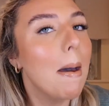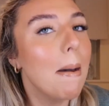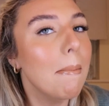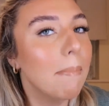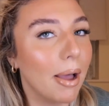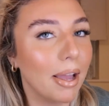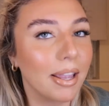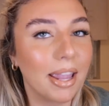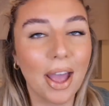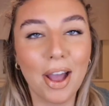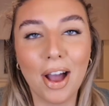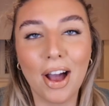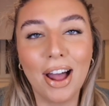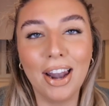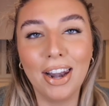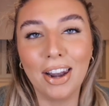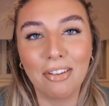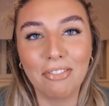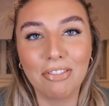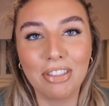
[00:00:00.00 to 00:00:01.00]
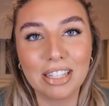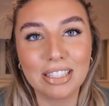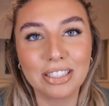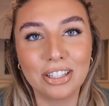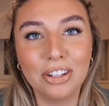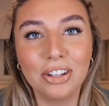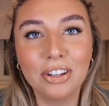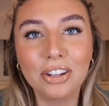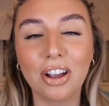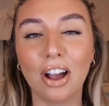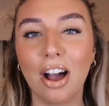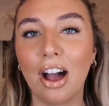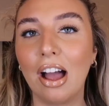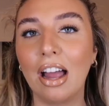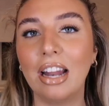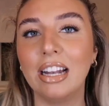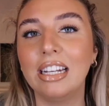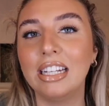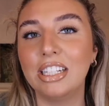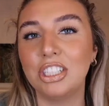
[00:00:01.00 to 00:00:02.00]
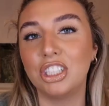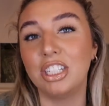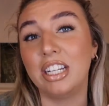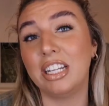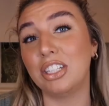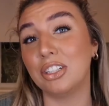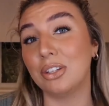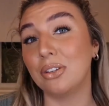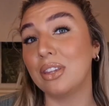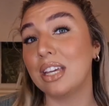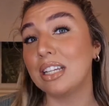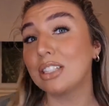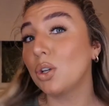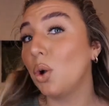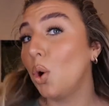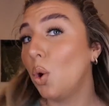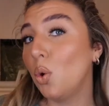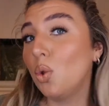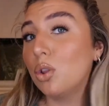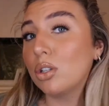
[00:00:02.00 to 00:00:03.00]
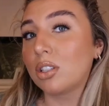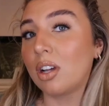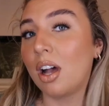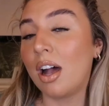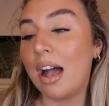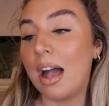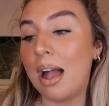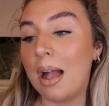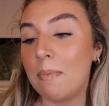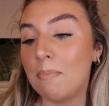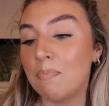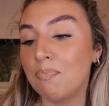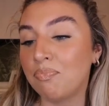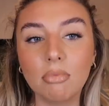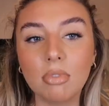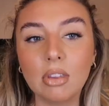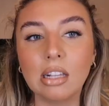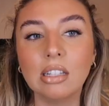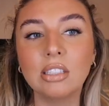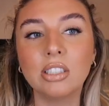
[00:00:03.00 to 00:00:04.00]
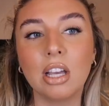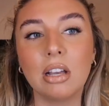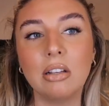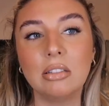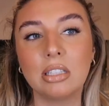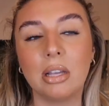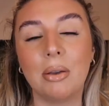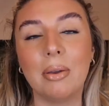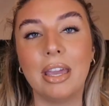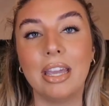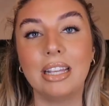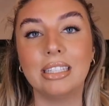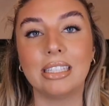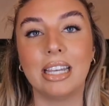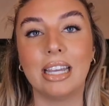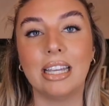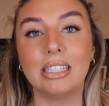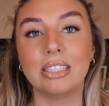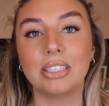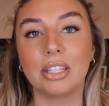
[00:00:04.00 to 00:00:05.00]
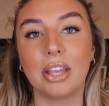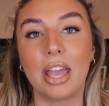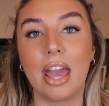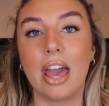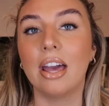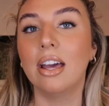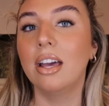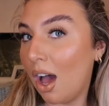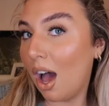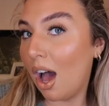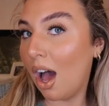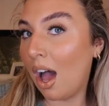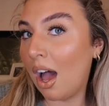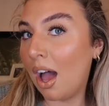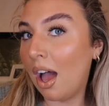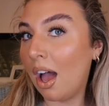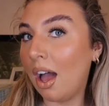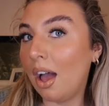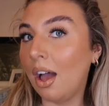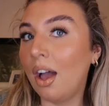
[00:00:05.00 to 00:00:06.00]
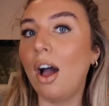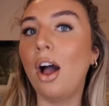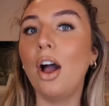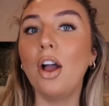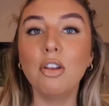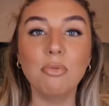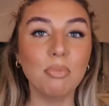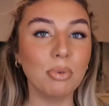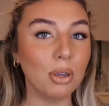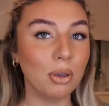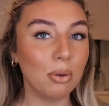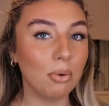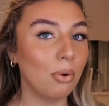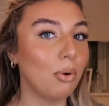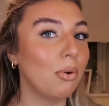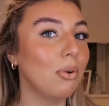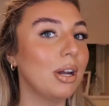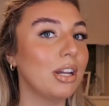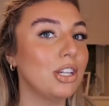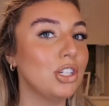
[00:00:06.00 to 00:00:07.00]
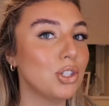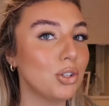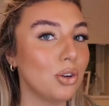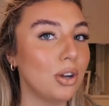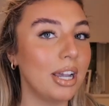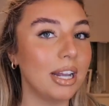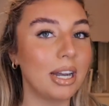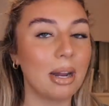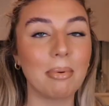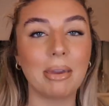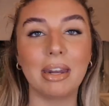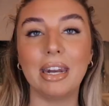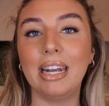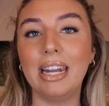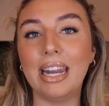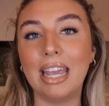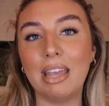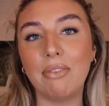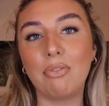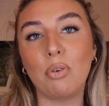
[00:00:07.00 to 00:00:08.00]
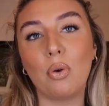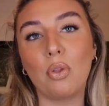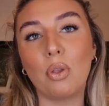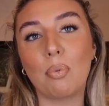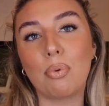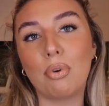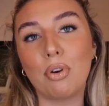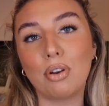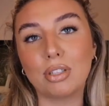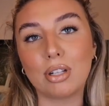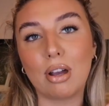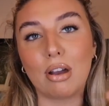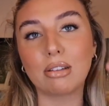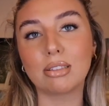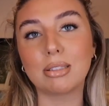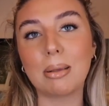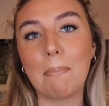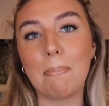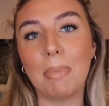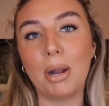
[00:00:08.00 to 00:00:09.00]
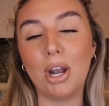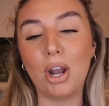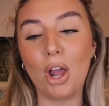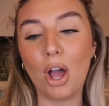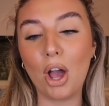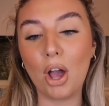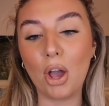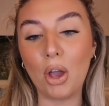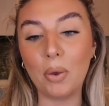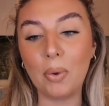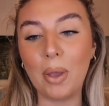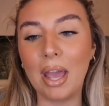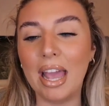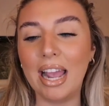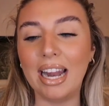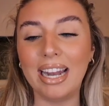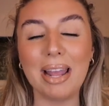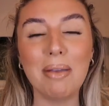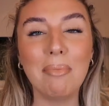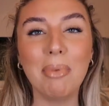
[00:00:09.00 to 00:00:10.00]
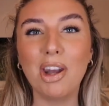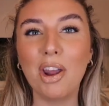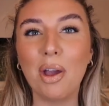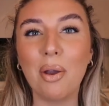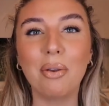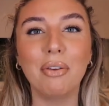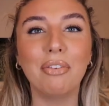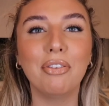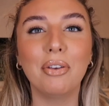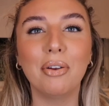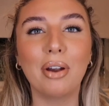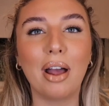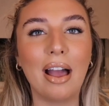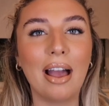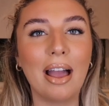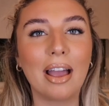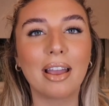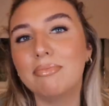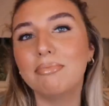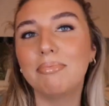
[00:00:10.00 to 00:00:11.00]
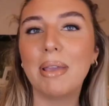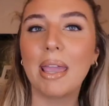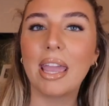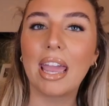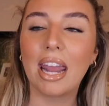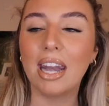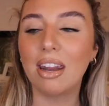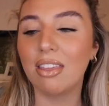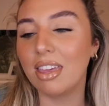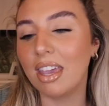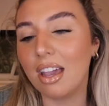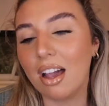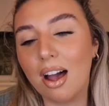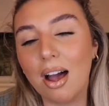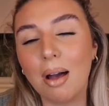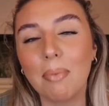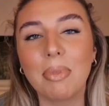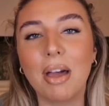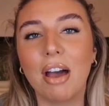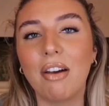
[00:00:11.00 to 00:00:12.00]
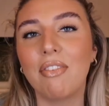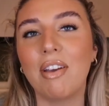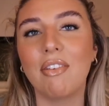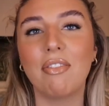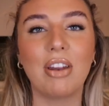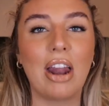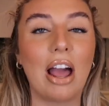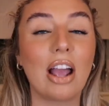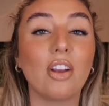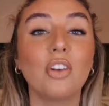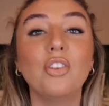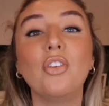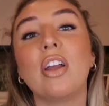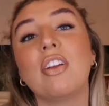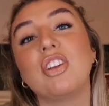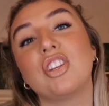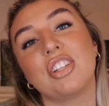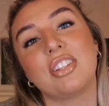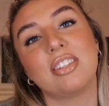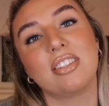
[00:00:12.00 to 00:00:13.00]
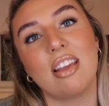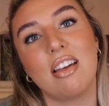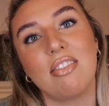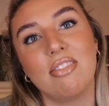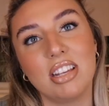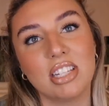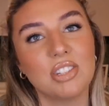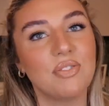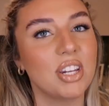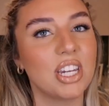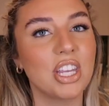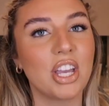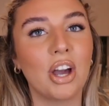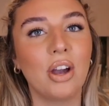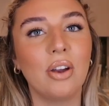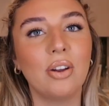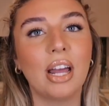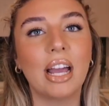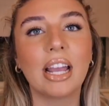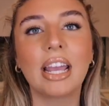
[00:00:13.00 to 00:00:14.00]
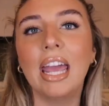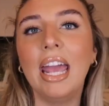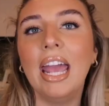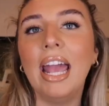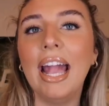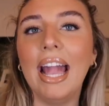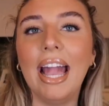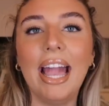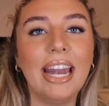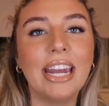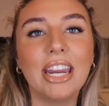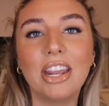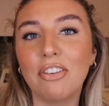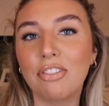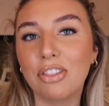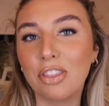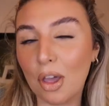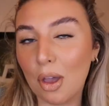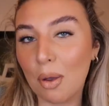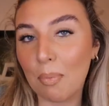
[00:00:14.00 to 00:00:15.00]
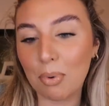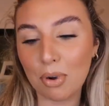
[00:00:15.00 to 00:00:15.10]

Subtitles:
But yeah, I love this look. I literally do this all the time. So easy. So yeah, hope you all enjoyed. I'm going to leave all the products below. Let me know if you like pick anything up that I've ever, like, not even just this video, like any of the